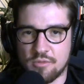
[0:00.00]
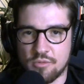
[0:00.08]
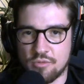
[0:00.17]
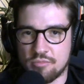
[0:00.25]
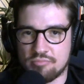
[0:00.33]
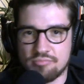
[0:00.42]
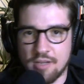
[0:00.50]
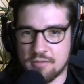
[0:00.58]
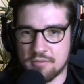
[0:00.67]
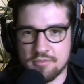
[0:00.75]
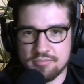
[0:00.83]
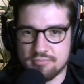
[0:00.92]
Did you
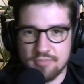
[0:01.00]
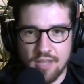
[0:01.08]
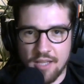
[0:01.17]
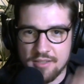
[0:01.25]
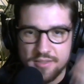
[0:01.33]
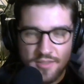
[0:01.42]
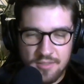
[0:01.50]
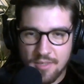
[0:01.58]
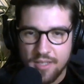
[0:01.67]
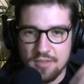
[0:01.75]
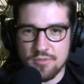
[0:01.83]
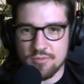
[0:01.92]
ever had this in
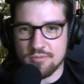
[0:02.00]
mind